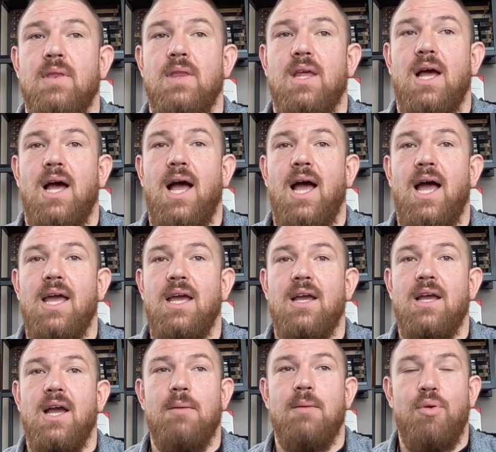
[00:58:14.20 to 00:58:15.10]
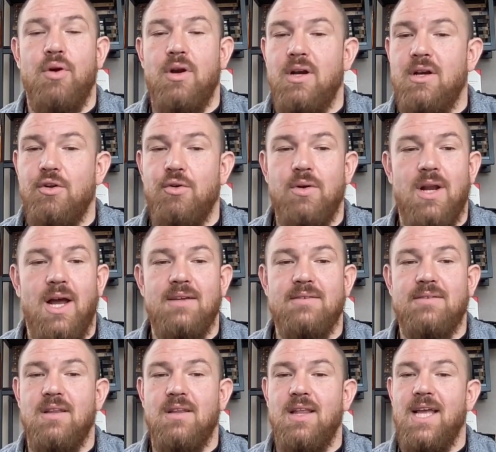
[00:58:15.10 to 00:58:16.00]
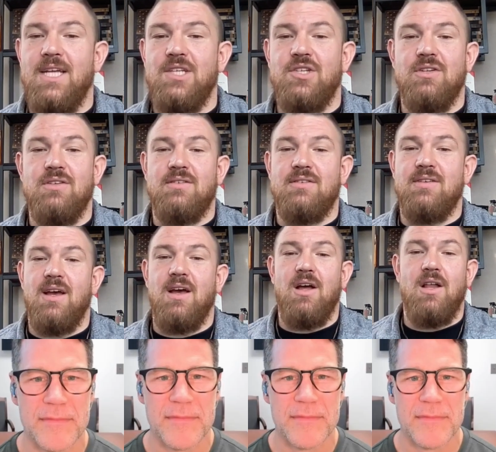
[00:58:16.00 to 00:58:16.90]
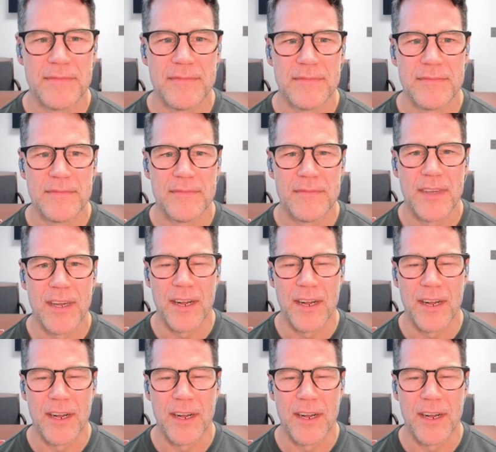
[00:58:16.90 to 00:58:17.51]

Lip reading: I got put into an isolation cell. I was coming down